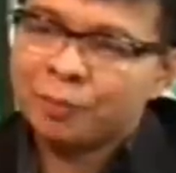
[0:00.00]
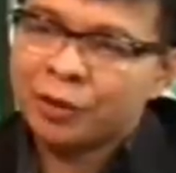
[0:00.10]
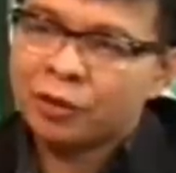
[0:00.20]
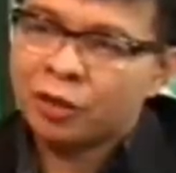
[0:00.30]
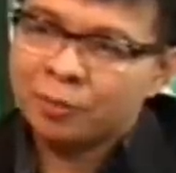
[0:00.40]
of
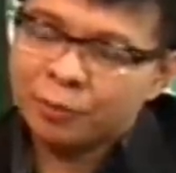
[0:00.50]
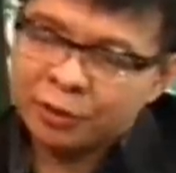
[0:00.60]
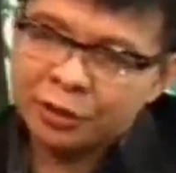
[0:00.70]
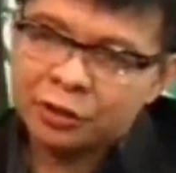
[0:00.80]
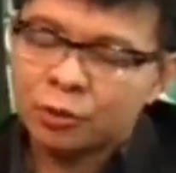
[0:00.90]
a
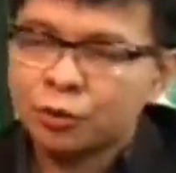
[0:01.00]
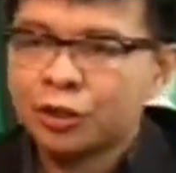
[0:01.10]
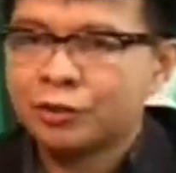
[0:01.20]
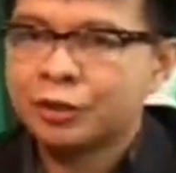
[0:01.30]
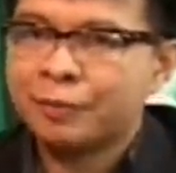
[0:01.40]
corporate
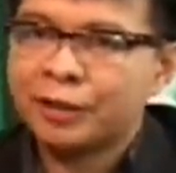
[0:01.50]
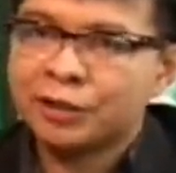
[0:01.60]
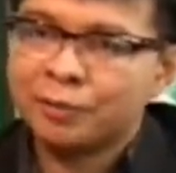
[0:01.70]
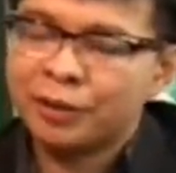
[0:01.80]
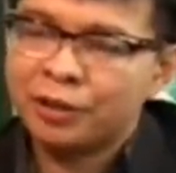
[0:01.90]
social
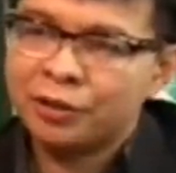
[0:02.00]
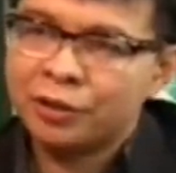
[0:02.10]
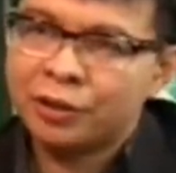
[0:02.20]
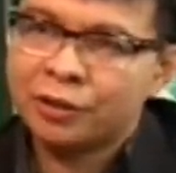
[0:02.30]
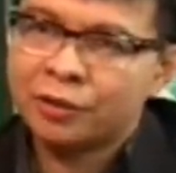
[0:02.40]

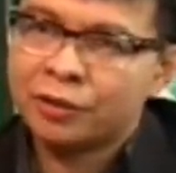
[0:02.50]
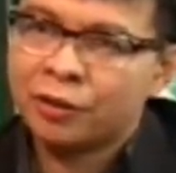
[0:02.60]
responsibility and